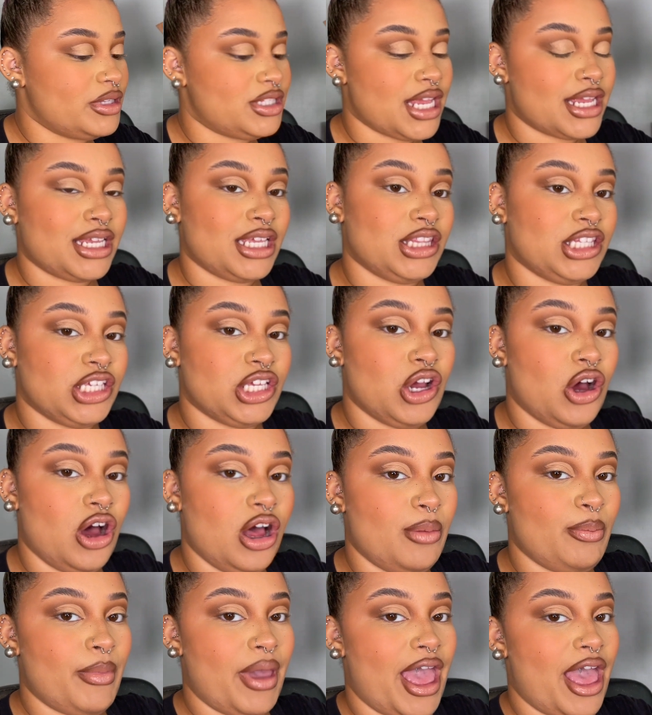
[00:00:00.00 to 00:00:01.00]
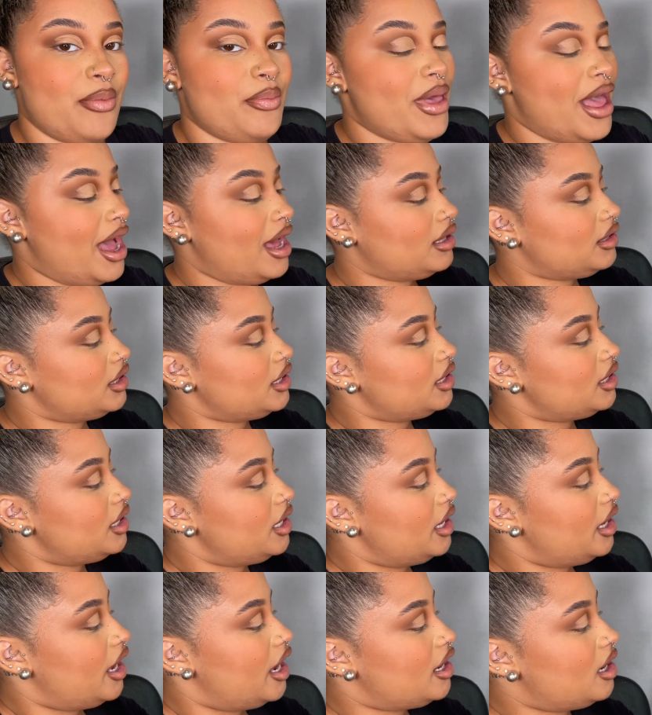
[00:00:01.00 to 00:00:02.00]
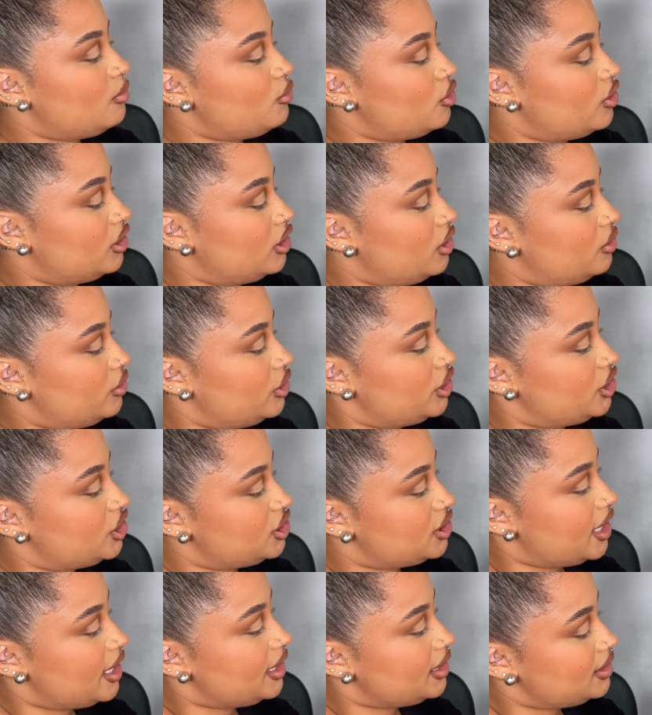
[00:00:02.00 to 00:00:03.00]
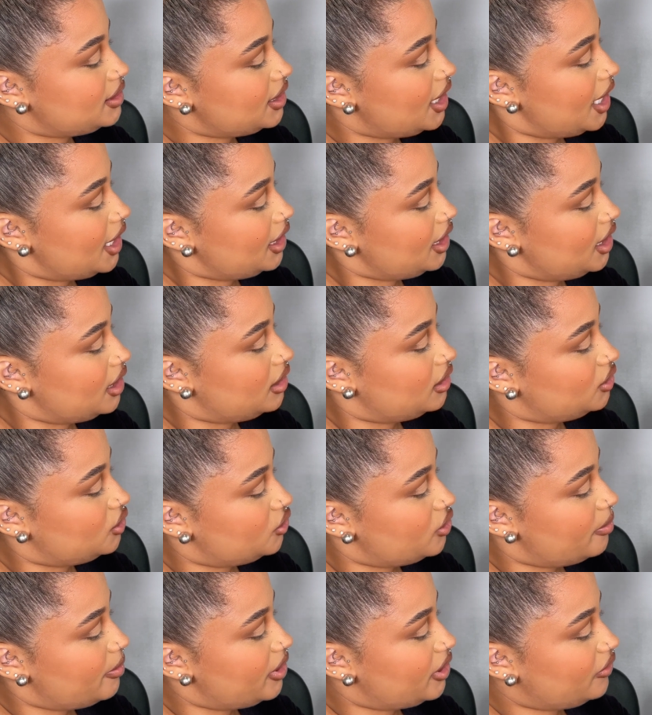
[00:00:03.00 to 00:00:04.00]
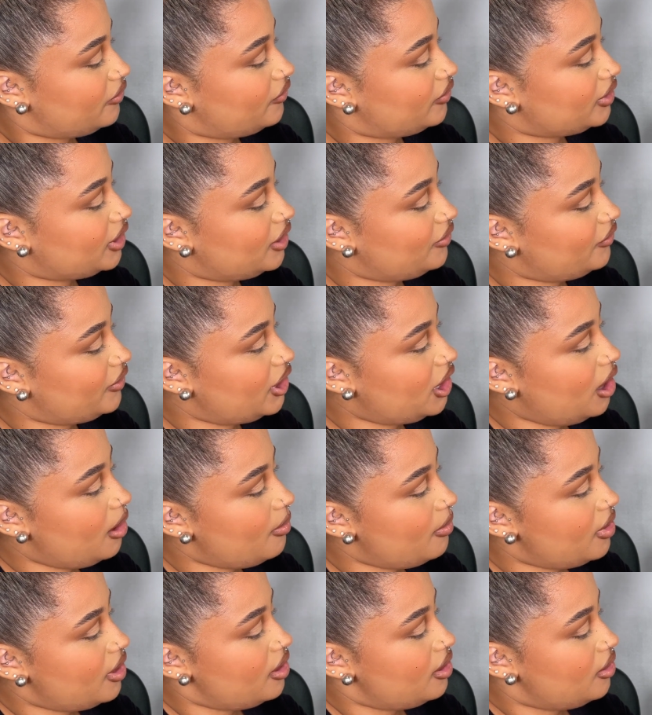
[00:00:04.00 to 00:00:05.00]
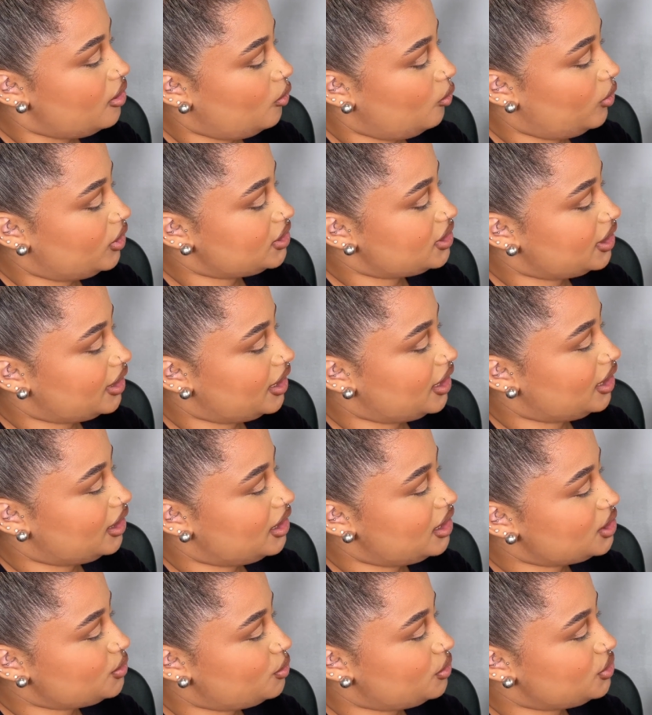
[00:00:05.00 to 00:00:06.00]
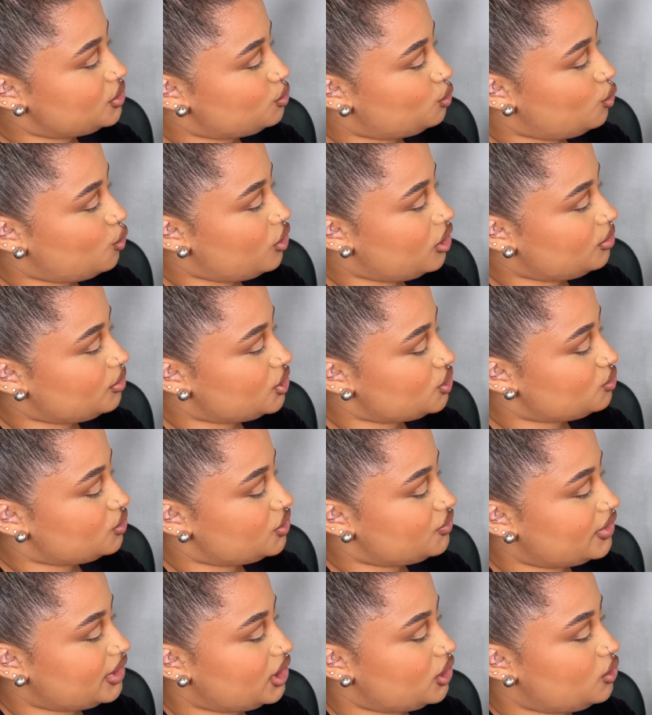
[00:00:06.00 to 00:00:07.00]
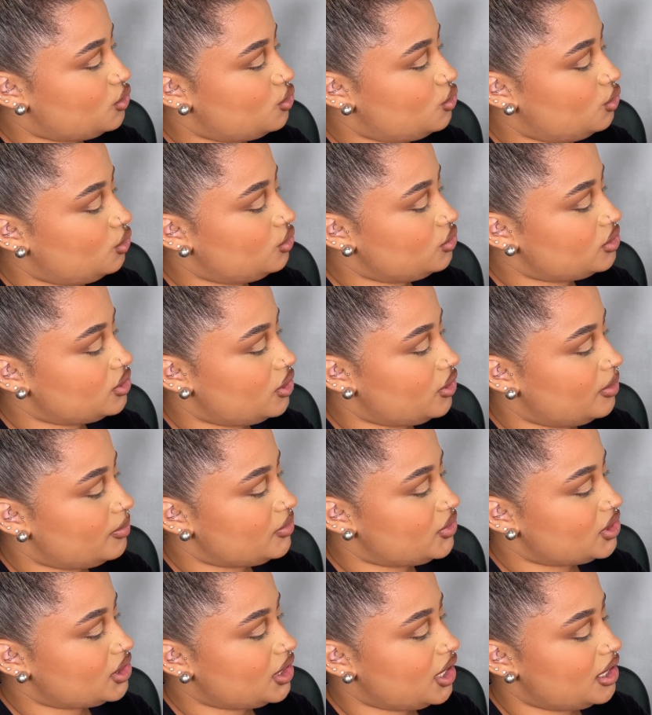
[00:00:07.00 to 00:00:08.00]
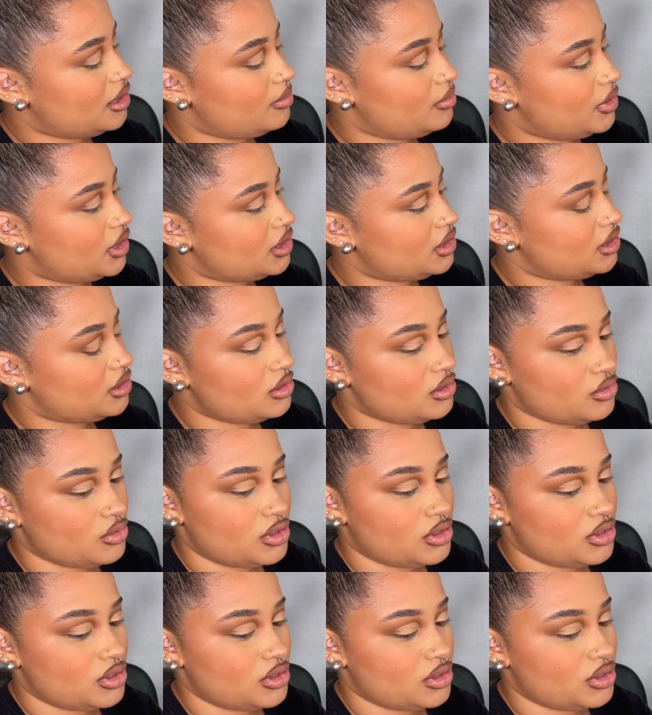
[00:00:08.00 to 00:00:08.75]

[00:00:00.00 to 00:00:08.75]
taking the Gone Matte palette, and I'm gonna go into shade Teddy and a little bit of Fluff Up. Once again, this one's warm, this one's really cool, so I'm just kind of mixing those